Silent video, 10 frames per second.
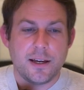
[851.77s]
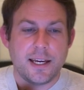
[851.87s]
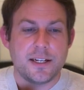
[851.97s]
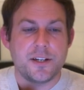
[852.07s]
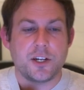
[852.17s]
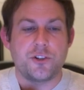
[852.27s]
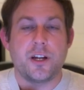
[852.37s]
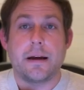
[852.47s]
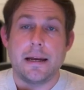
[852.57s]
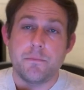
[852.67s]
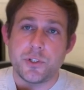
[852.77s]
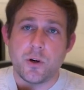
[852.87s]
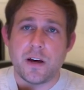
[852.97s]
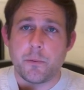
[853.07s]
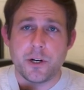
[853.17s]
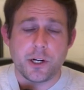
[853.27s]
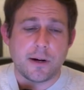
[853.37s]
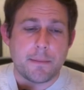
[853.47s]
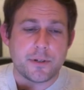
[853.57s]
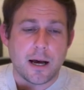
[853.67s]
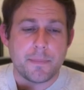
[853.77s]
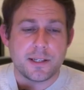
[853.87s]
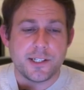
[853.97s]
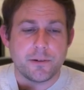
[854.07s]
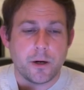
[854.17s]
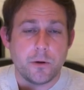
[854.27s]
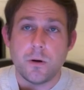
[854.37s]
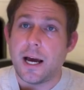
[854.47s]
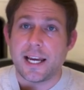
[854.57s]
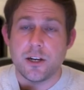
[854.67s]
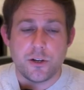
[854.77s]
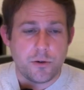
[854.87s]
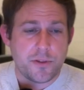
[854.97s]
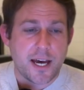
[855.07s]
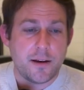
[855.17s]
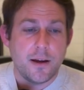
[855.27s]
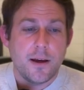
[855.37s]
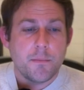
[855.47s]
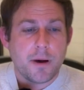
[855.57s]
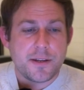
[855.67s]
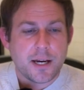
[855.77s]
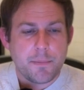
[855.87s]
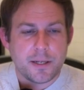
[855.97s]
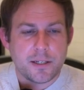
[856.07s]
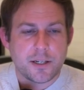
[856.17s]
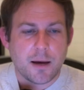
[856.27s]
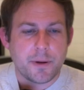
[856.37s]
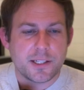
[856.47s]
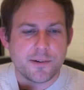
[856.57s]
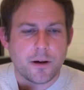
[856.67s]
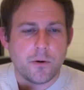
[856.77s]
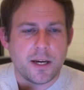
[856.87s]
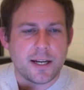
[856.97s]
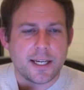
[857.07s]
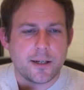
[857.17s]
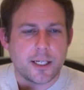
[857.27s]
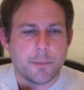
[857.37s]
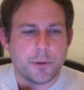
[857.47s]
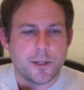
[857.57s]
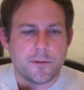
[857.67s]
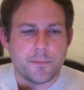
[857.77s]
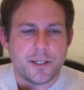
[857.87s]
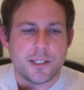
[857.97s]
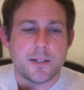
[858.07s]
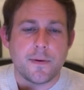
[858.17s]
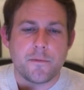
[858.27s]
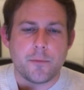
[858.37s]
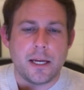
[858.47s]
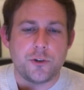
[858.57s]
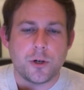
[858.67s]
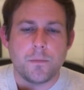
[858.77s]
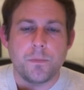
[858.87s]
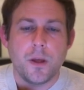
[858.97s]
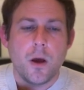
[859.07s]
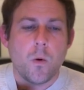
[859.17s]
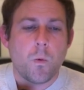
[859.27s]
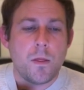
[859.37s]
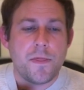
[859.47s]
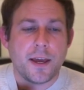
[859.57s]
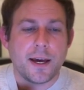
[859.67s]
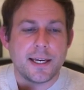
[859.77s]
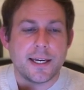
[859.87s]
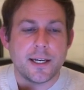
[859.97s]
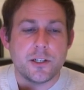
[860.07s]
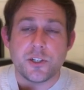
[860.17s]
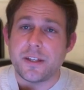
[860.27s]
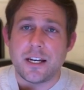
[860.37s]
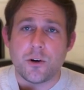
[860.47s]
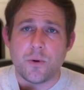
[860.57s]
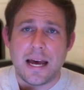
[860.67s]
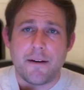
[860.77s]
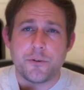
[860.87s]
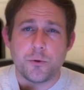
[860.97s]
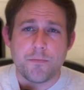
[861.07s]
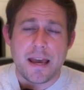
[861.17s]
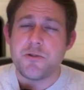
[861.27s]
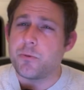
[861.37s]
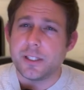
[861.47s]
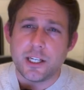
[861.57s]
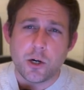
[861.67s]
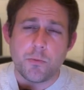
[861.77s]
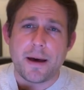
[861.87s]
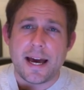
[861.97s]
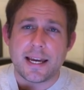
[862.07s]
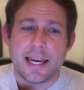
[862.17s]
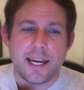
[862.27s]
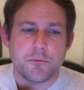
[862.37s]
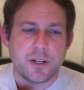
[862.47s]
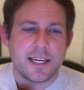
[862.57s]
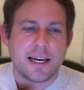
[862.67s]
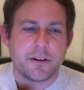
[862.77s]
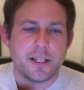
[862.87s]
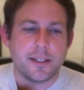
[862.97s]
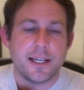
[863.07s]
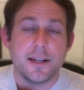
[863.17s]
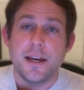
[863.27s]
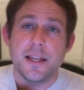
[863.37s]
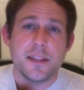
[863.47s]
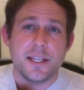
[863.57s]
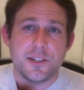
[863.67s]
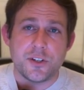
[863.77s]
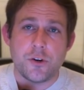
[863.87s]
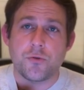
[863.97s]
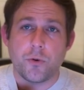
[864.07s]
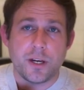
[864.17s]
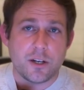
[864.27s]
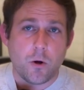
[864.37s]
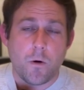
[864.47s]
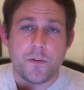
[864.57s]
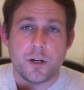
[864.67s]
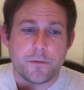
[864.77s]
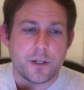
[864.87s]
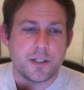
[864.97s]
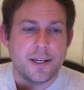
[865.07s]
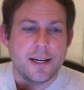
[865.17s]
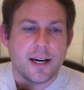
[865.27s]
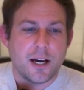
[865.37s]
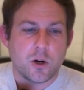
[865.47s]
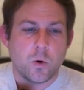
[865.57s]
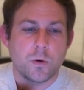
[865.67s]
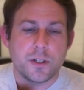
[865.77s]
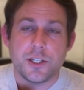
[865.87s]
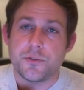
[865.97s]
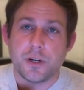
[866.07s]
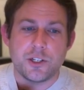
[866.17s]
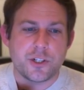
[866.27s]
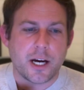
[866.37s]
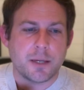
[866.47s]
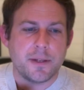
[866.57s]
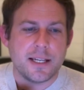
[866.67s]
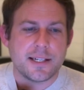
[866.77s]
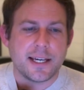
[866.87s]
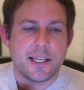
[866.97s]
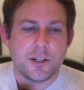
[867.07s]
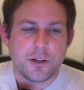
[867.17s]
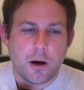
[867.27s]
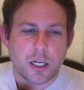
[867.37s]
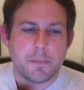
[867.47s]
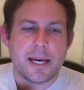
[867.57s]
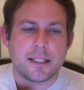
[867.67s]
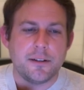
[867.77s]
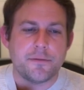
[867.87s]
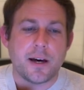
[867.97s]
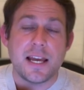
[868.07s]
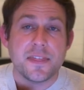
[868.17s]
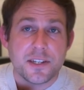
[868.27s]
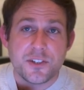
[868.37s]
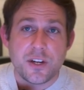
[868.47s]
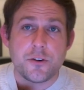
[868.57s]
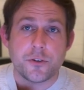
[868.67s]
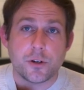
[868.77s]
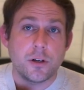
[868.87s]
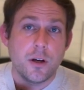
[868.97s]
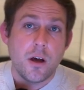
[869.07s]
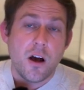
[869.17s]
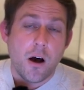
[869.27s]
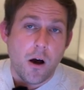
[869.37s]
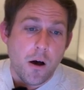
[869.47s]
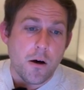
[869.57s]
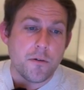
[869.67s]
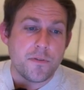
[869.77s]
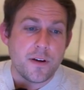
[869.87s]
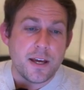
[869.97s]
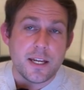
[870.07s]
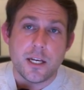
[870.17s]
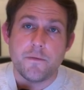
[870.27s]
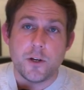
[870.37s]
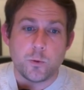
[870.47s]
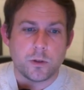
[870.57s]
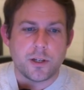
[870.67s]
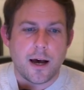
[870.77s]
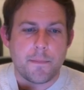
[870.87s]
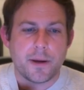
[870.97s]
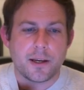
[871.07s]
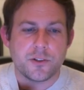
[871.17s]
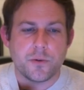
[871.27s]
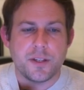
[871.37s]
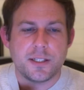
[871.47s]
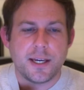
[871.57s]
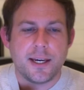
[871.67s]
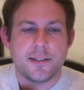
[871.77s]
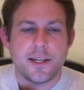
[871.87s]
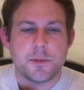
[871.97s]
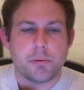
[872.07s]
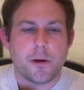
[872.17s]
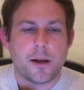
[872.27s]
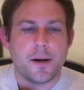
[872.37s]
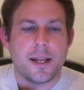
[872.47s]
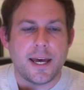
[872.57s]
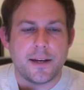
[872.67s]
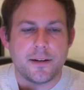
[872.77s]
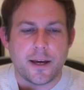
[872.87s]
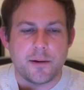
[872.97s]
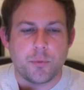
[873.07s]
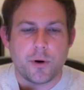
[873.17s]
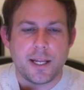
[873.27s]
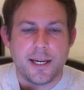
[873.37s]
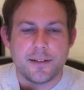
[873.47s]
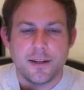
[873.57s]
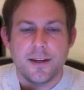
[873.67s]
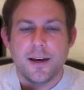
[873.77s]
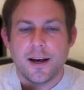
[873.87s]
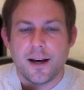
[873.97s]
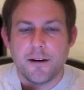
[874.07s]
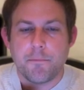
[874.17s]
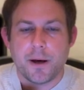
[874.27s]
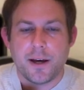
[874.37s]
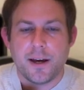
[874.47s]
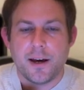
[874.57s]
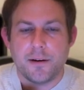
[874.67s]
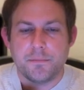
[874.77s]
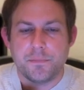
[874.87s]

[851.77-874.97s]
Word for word: in a dictionary. So if I wanted to grab topic zero, I can do that by typing in topic zero and I get a couple different pieces of information. One thing I get so that I don't have to manually go back and recalculate the centroid and all the different uh, coordinates for each document is I can automatically find the center of an individual topic. So in this case, it's plotted at 9.8 uh, by uh,